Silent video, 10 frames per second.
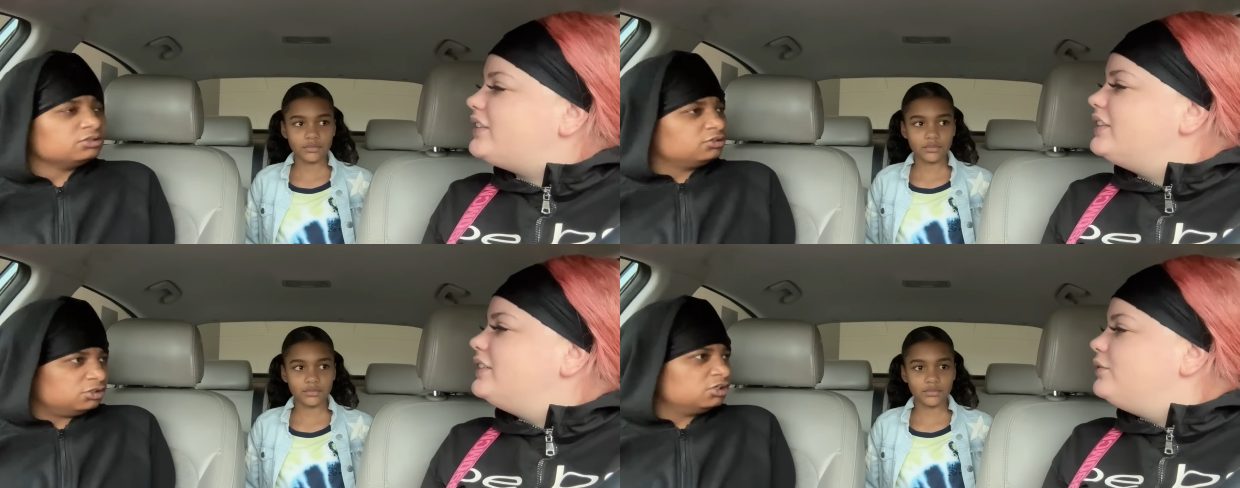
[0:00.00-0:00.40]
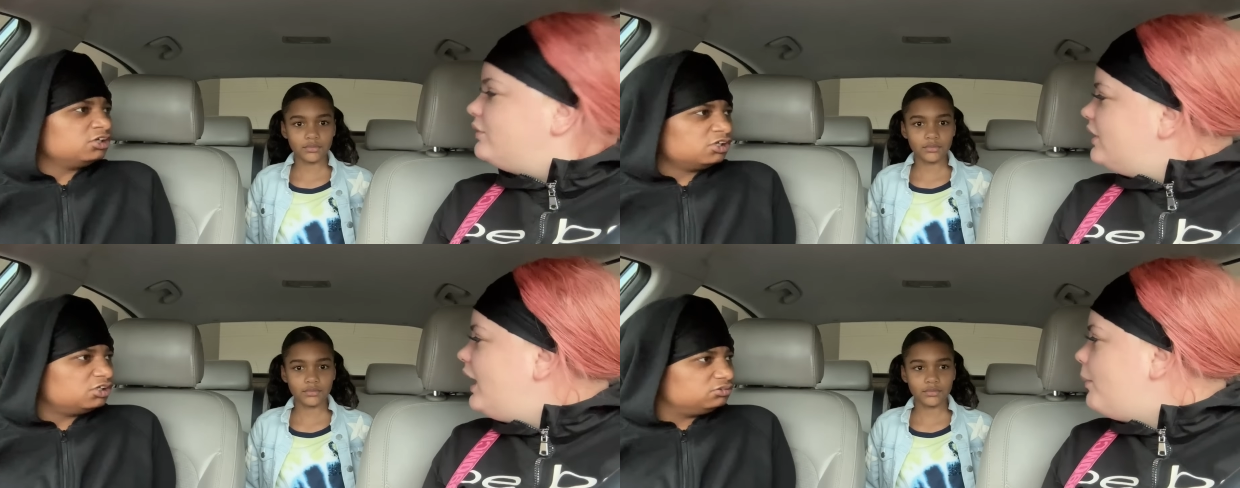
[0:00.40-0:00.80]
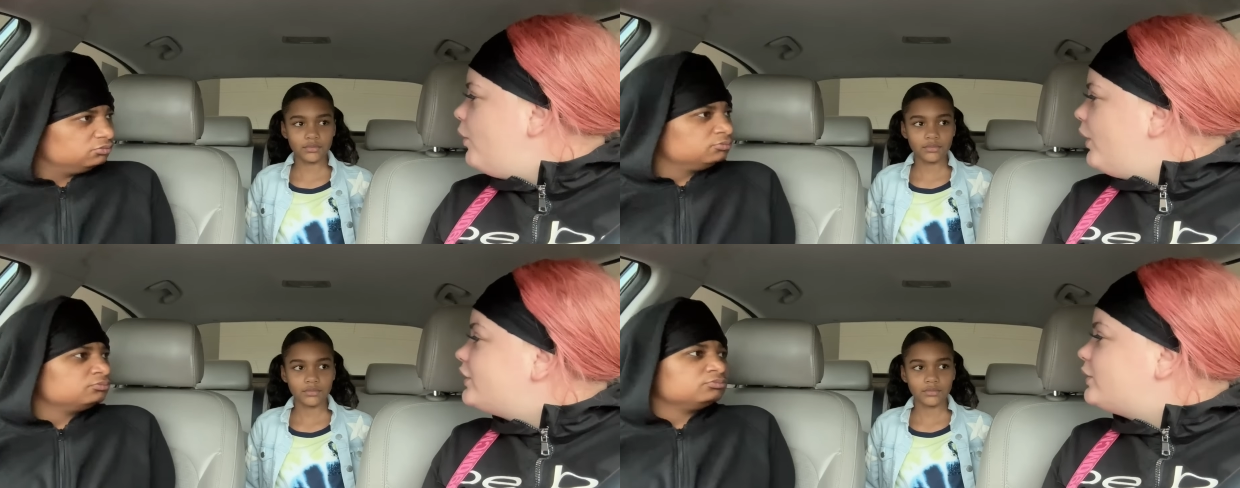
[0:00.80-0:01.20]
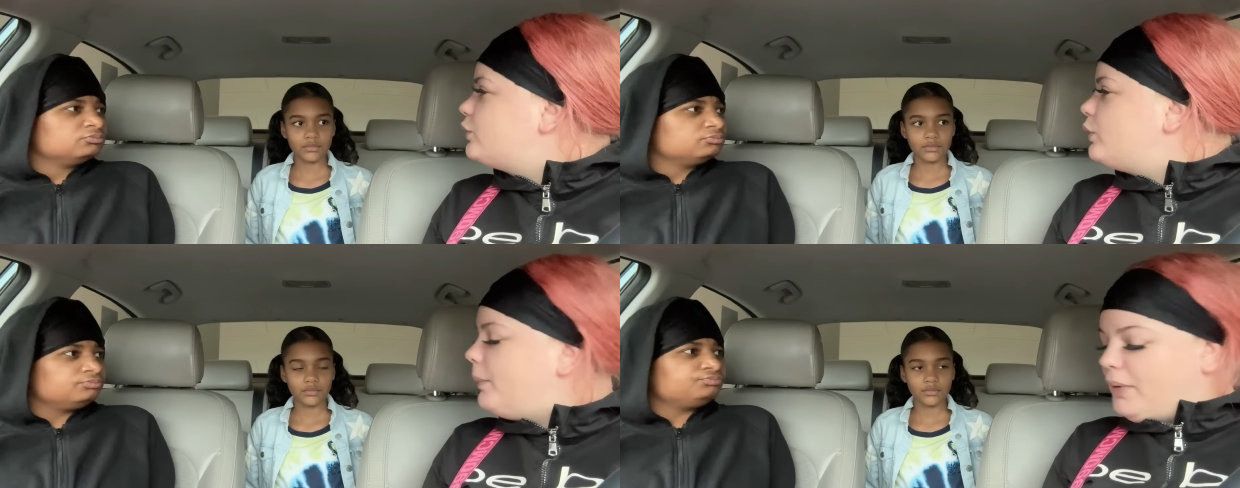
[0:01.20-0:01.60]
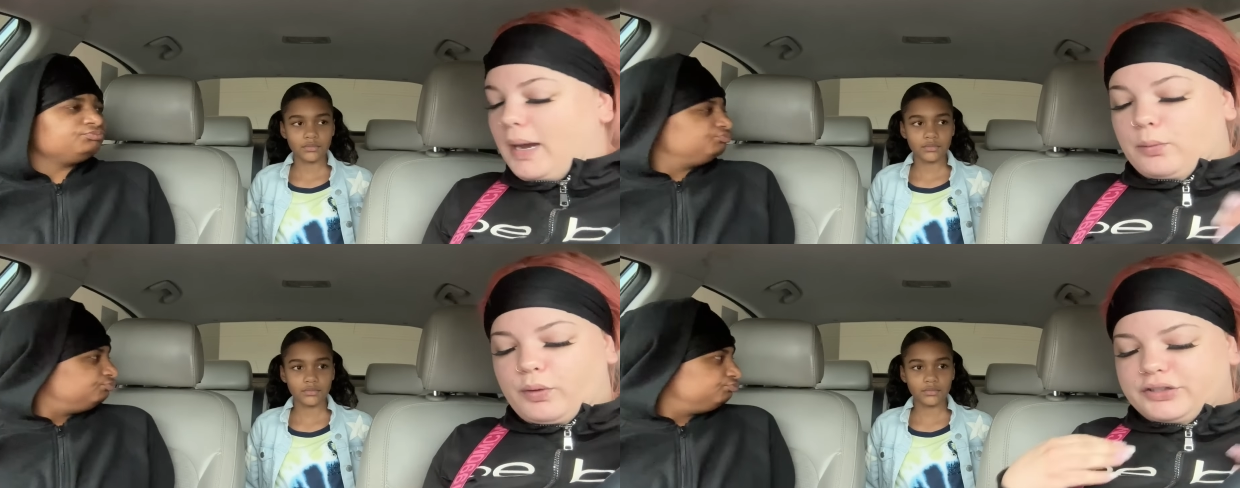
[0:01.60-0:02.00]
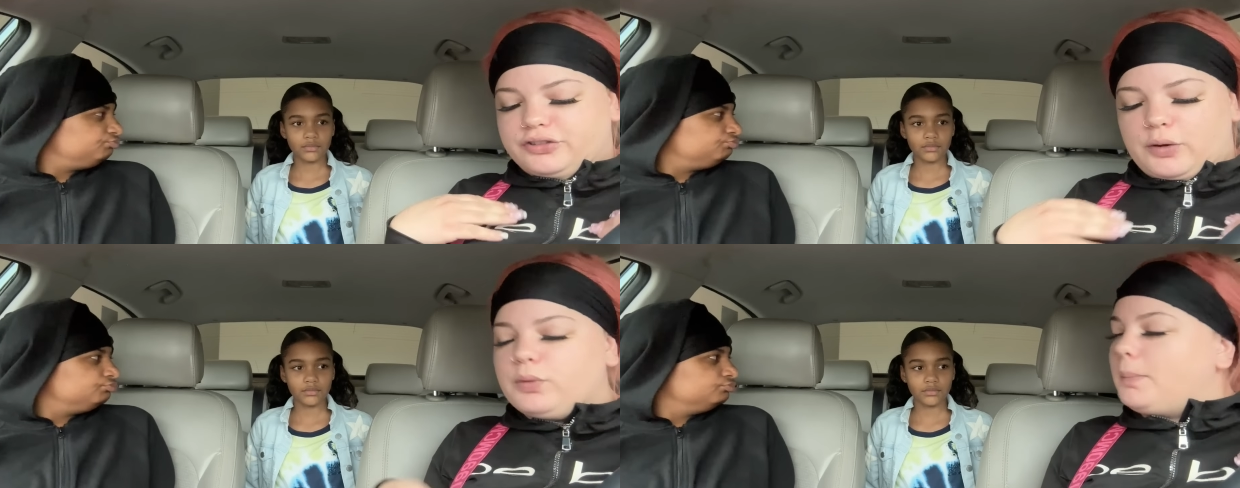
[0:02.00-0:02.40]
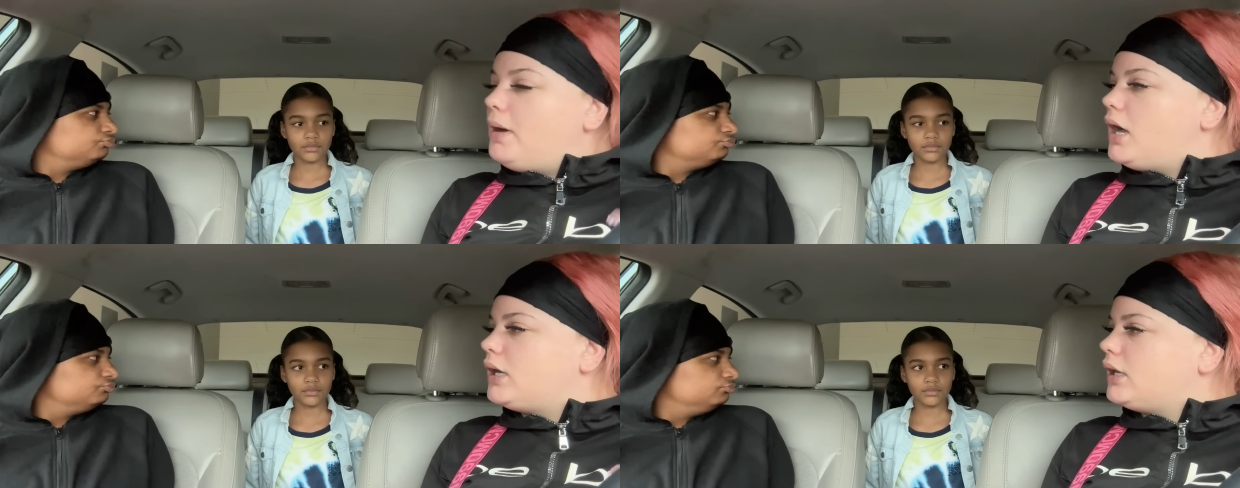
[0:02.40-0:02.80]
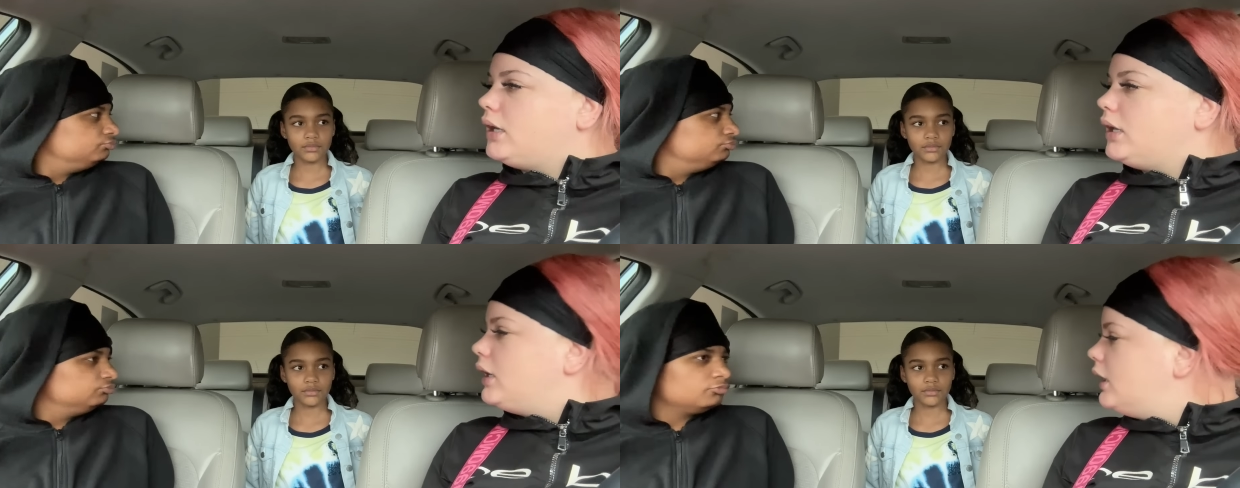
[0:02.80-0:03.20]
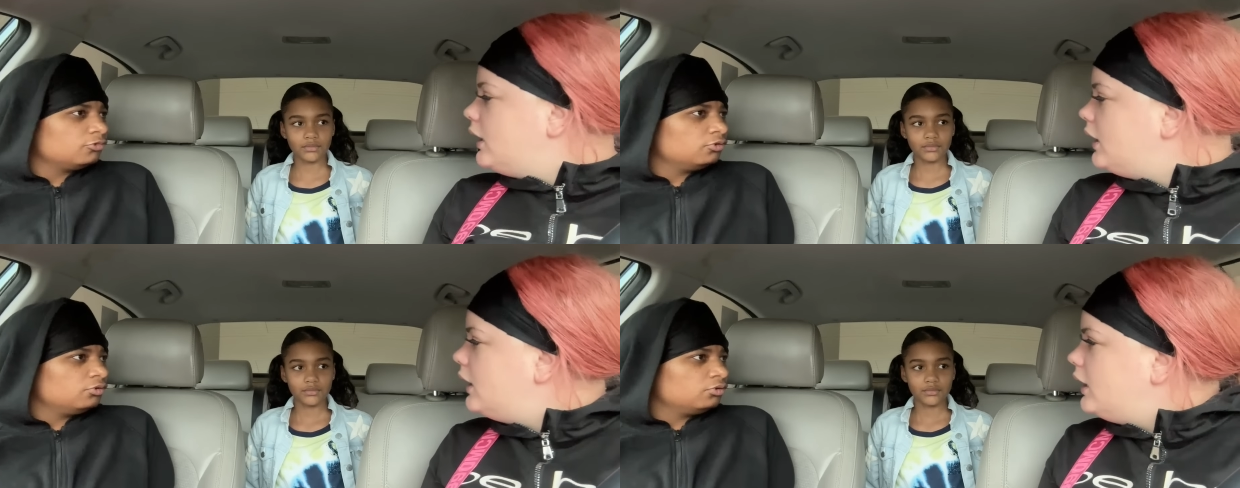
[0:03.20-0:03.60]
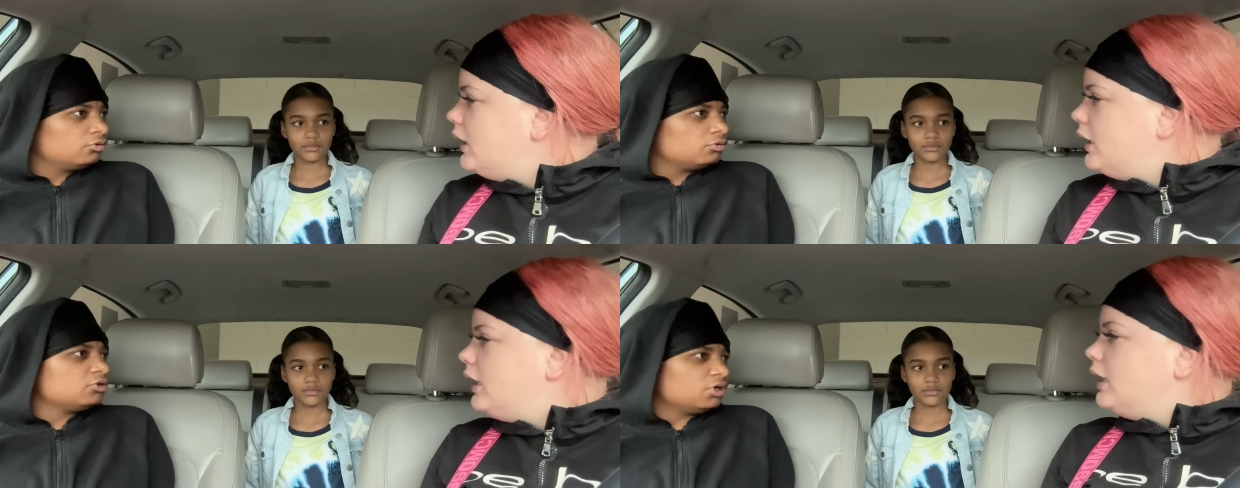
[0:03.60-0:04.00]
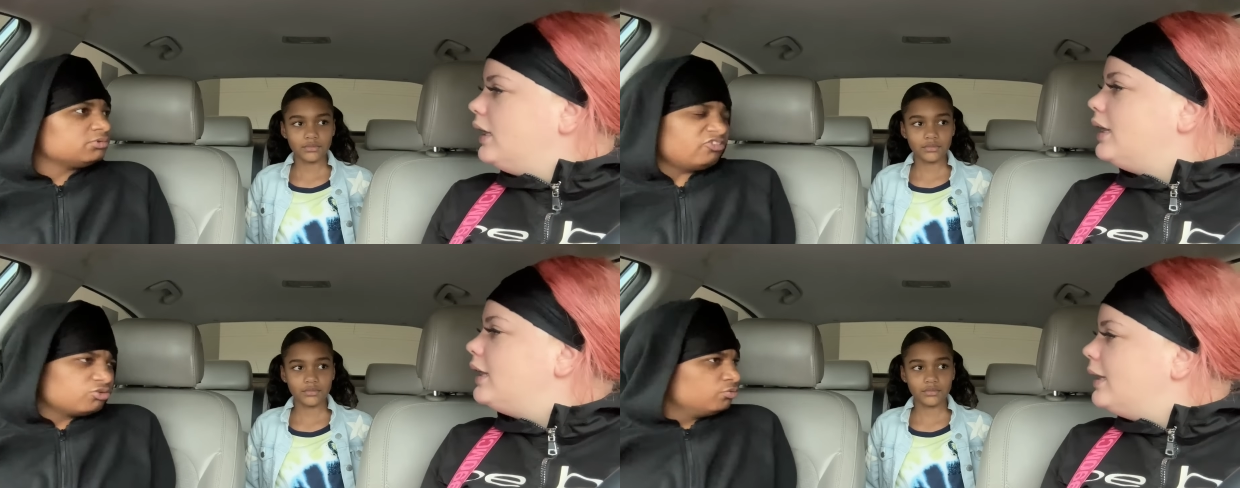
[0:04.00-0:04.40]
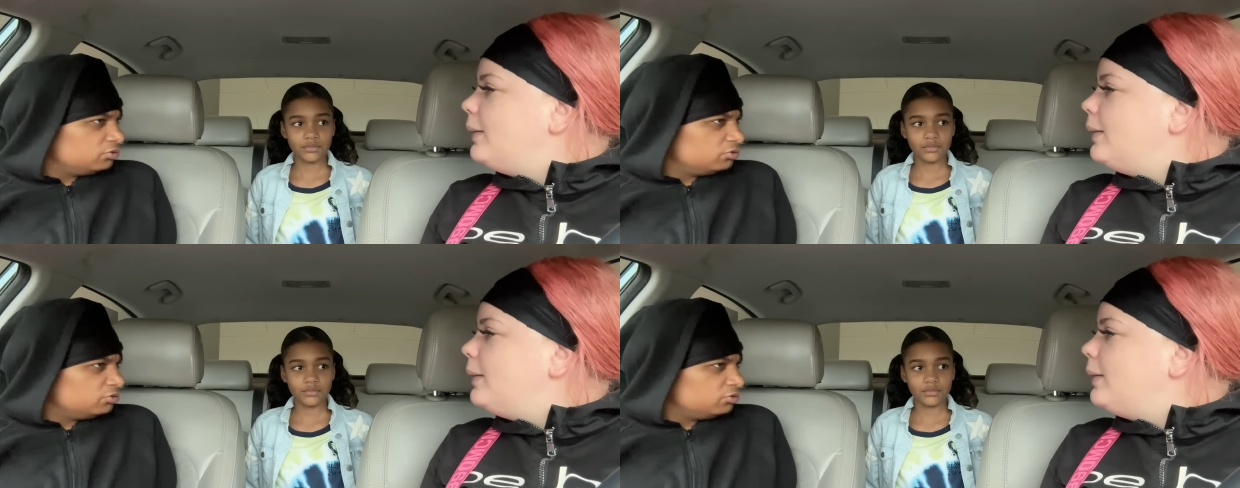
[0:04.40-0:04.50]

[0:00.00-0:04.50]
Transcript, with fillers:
Speaker 1: Uh huh. And I'm gonna wear some sweatpants. I'm gonna wear a shirt with a pocket in it. Yep, that's what